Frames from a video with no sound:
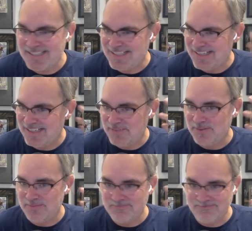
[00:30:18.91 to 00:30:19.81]
That's like a
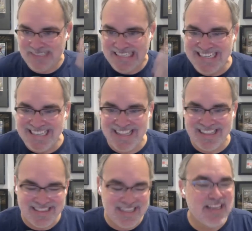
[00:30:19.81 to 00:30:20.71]
different kind
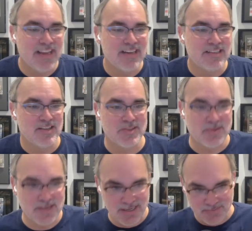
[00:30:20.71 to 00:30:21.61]
of thinking and it's
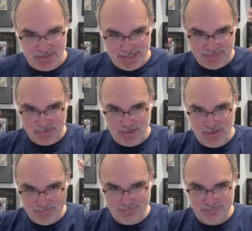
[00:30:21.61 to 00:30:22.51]
also kind of like a
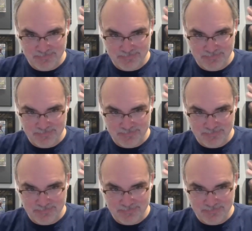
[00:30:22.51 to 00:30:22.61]
very